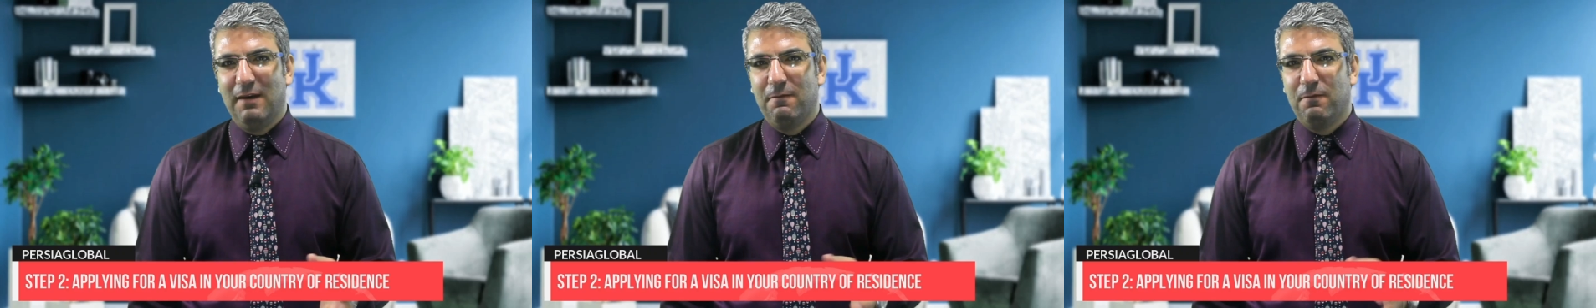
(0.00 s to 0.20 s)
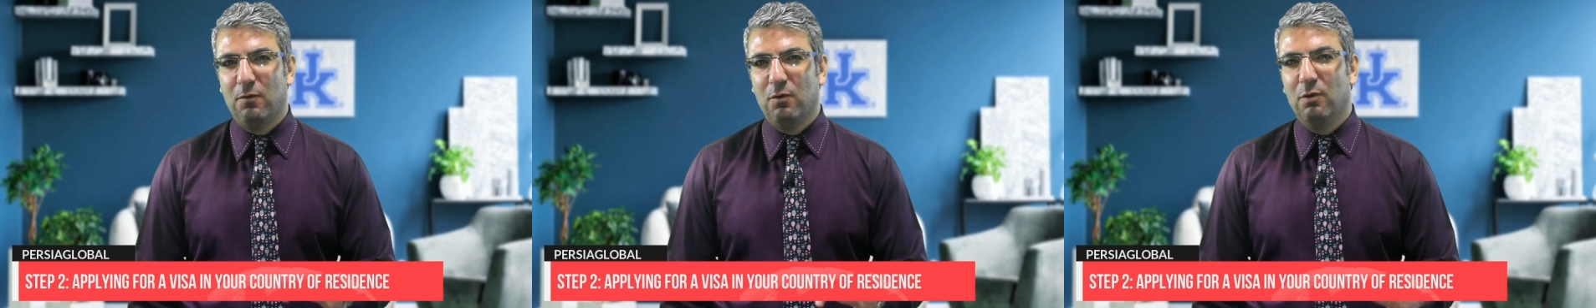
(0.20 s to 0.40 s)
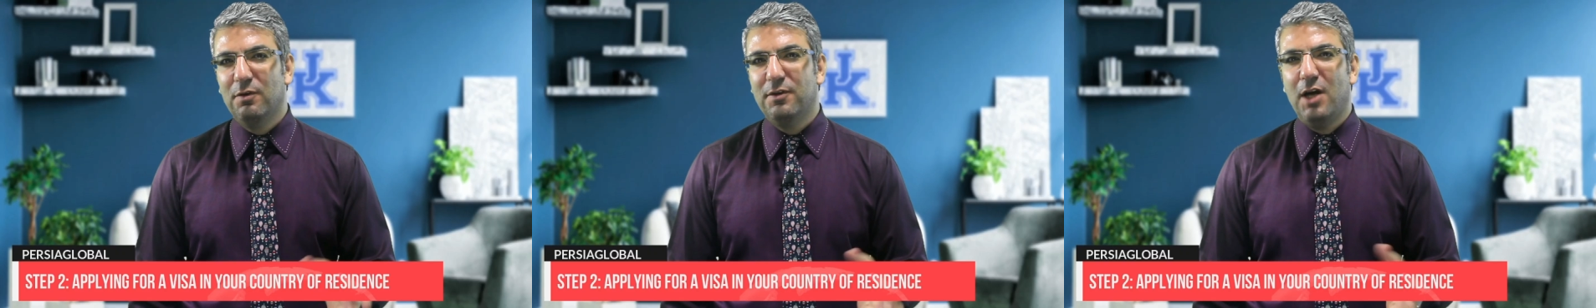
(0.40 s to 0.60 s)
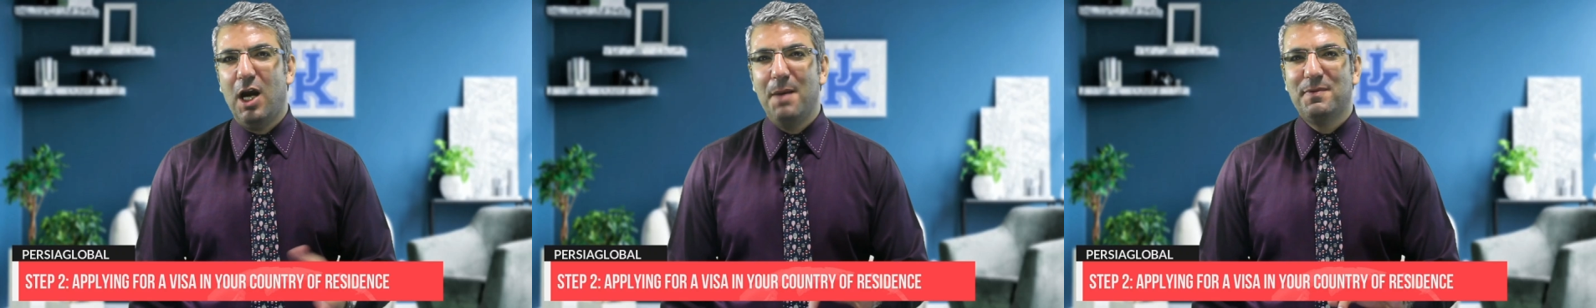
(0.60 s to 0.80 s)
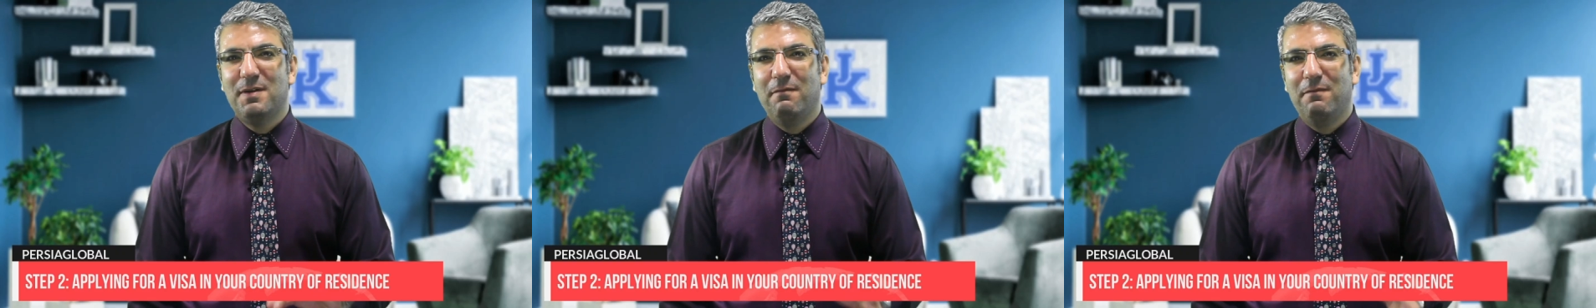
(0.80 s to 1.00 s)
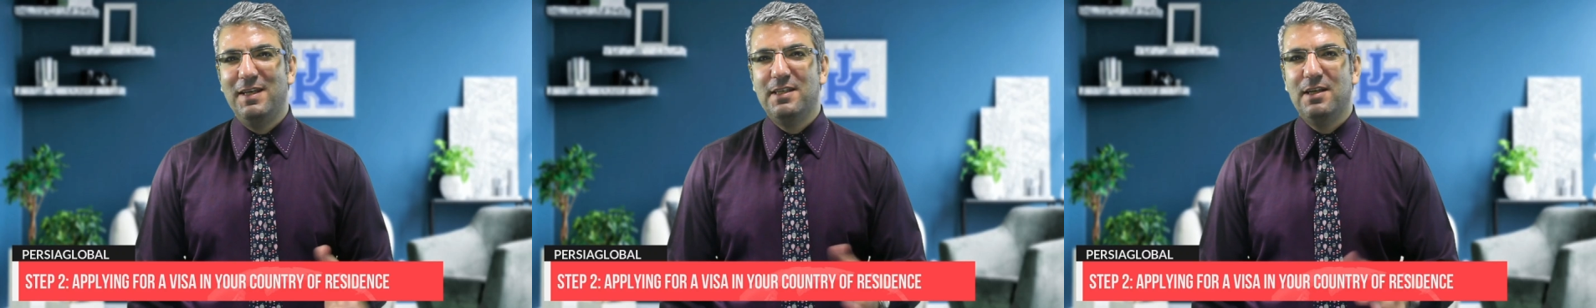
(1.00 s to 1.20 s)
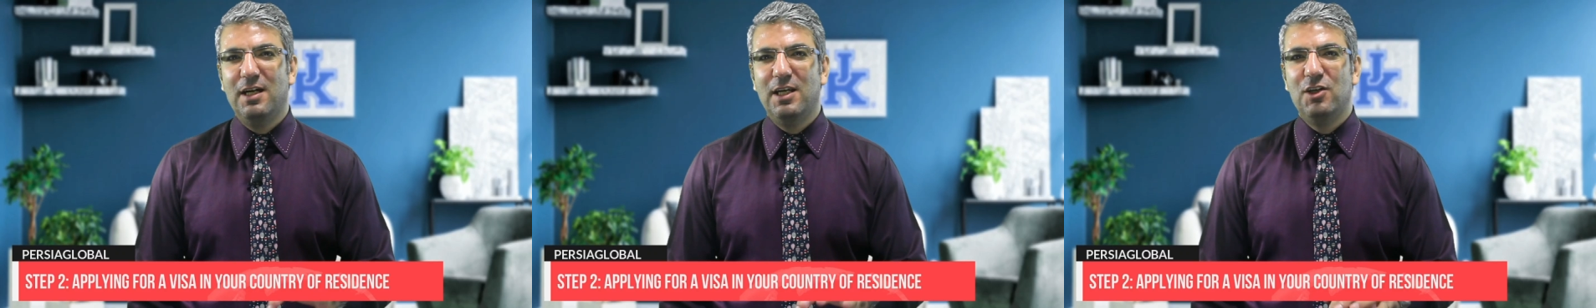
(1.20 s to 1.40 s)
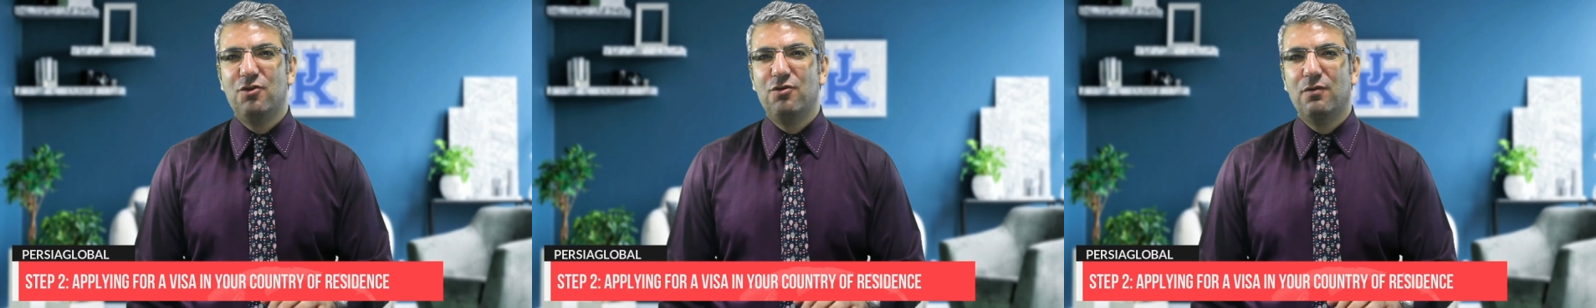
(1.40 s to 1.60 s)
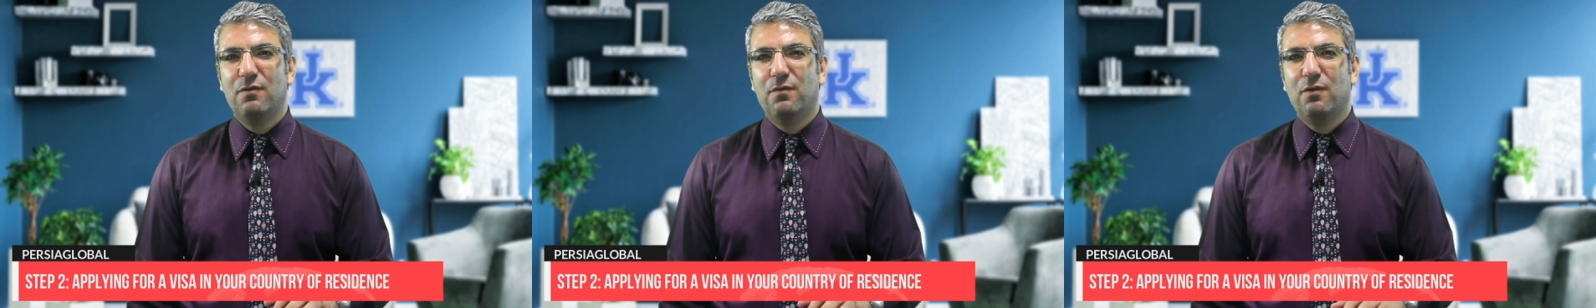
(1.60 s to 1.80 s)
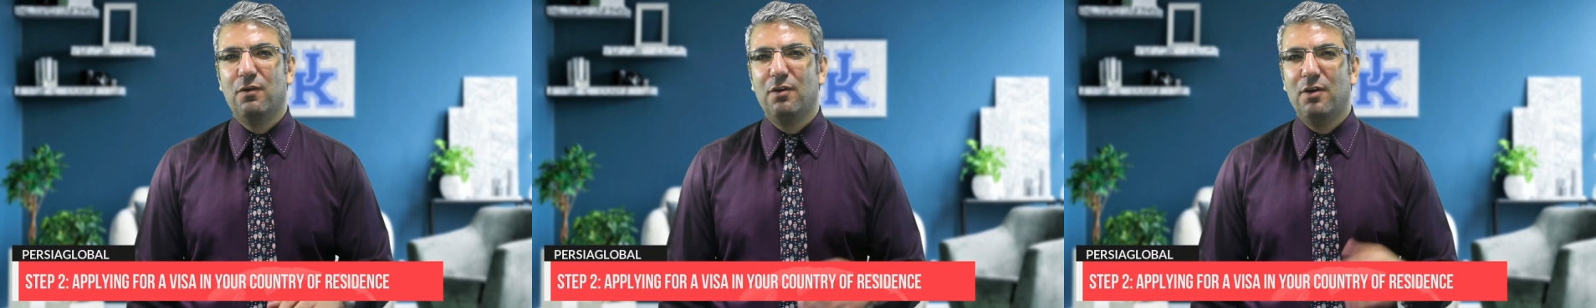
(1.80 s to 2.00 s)
For all types of visa issued
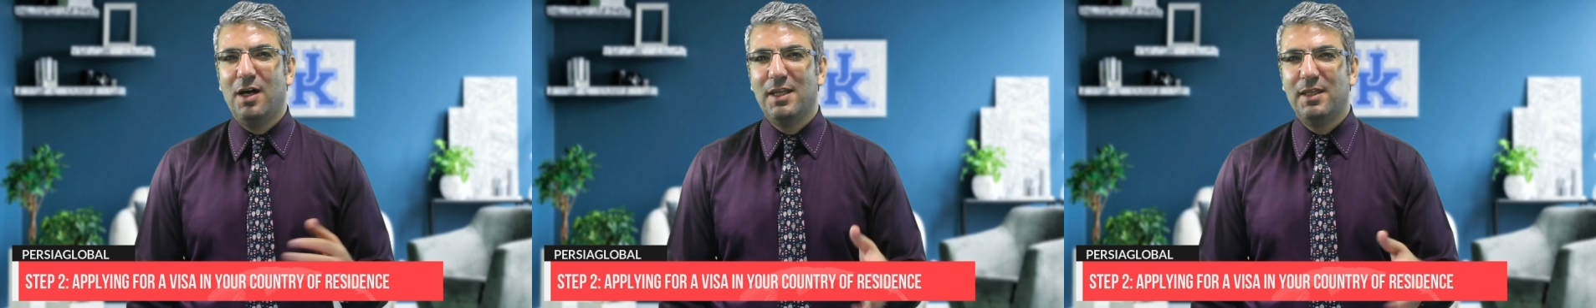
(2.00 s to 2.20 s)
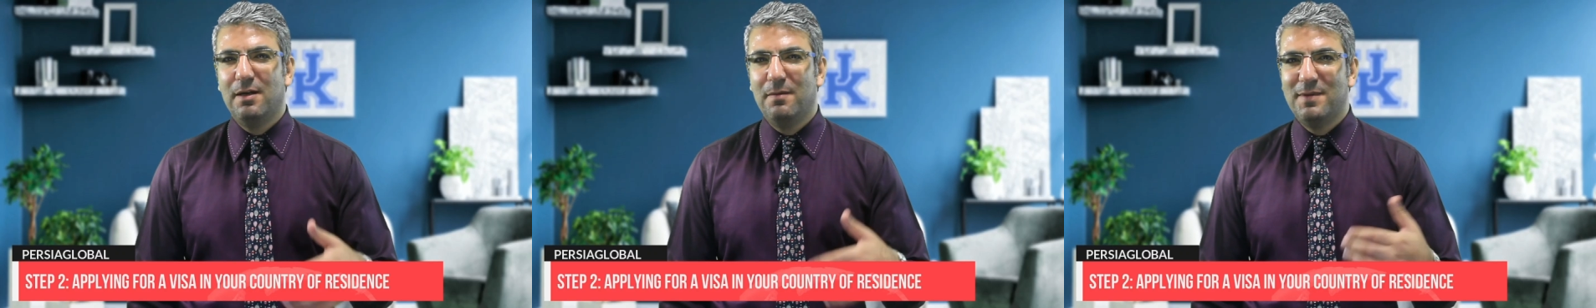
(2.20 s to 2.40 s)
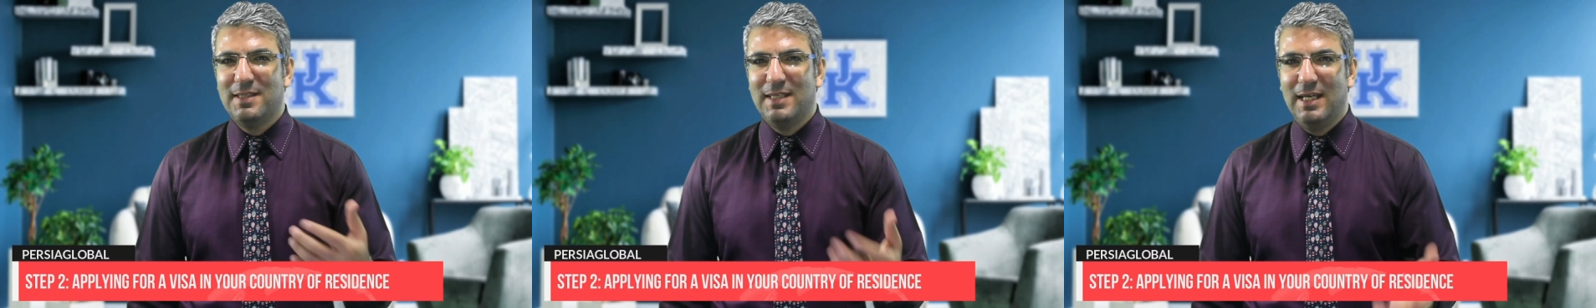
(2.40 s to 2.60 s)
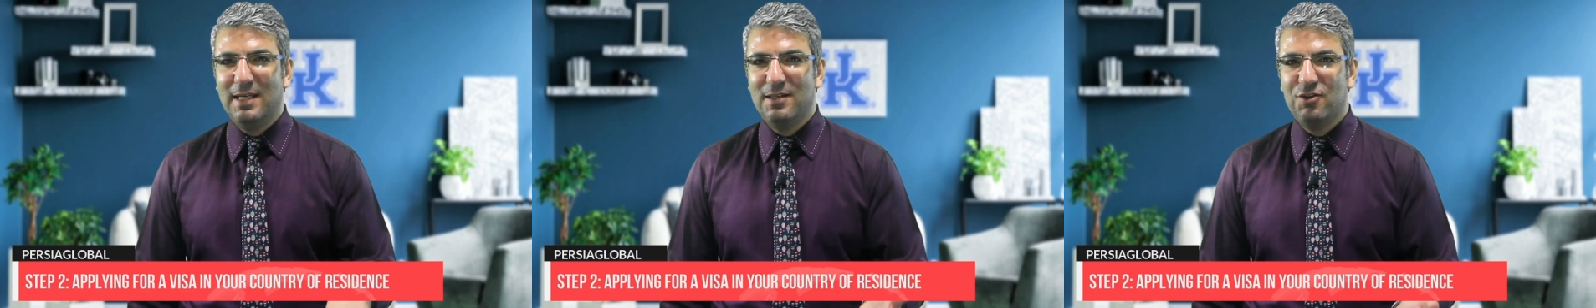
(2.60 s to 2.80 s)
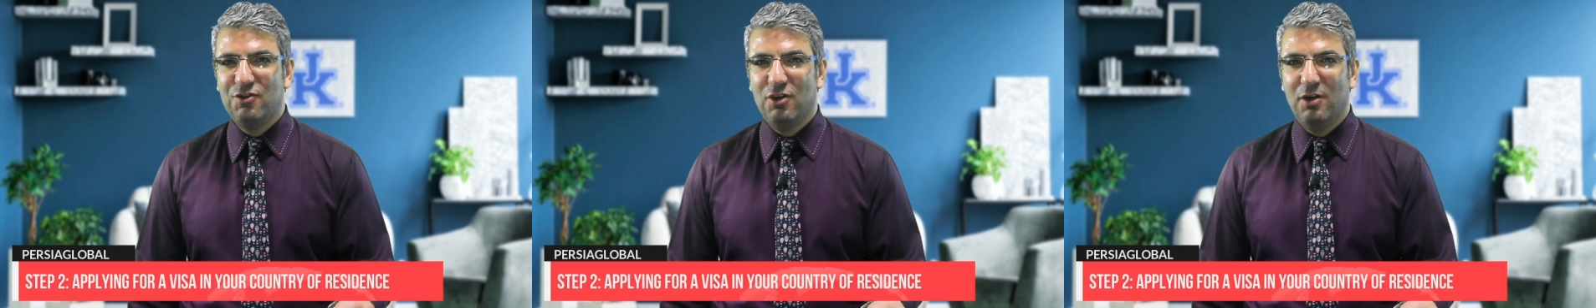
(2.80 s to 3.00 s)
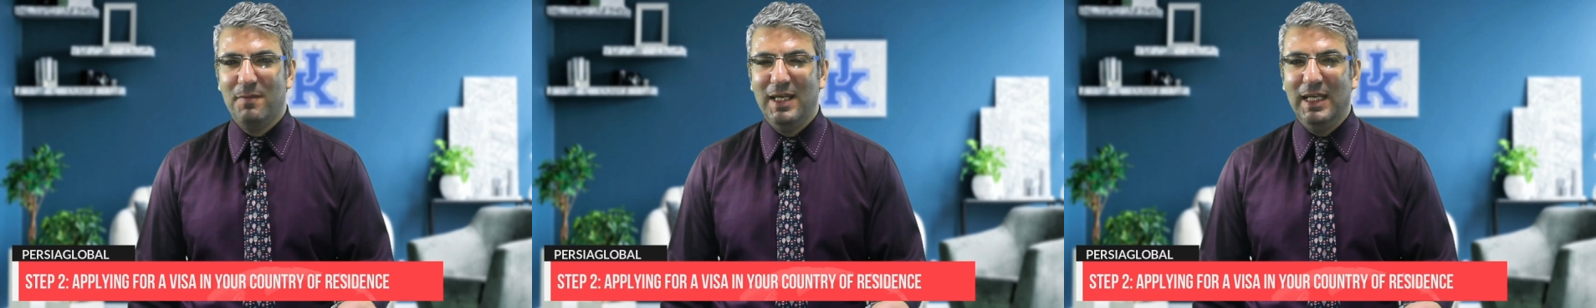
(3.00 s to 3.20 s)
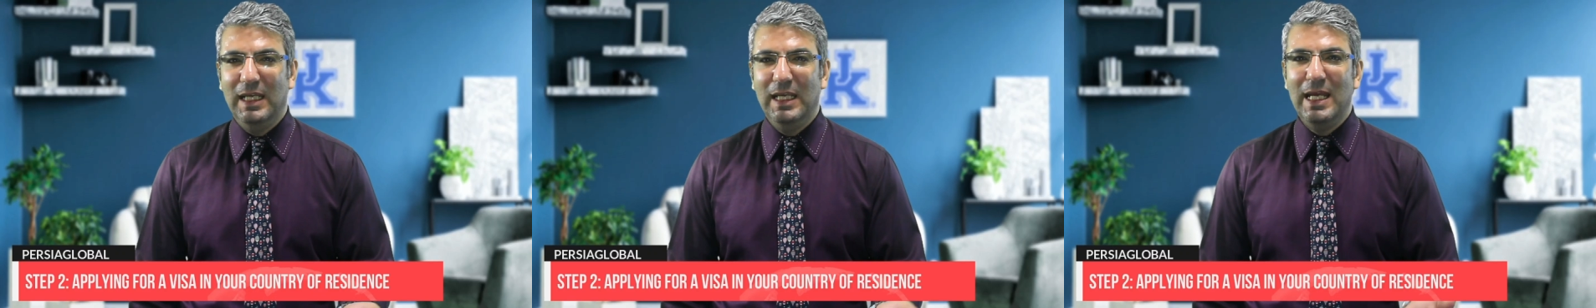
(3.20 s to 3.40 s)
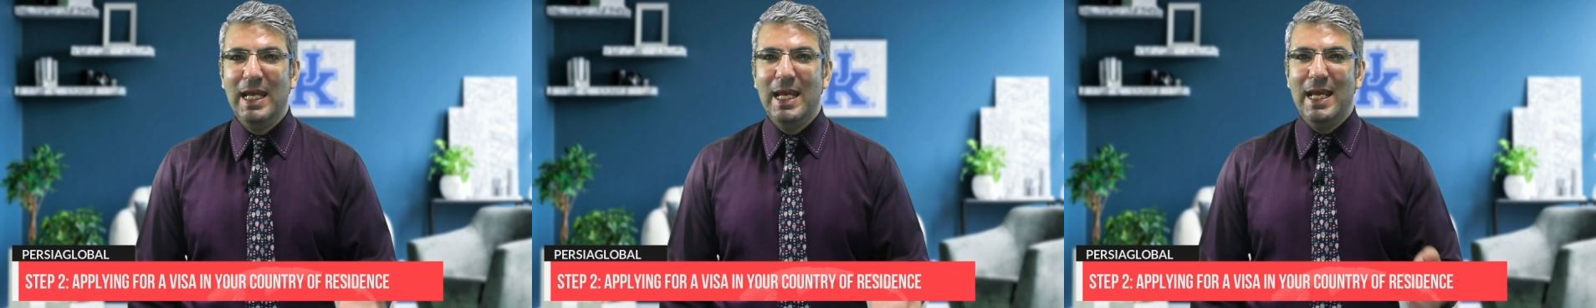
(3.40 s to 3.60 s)
for long-term stays in Germany,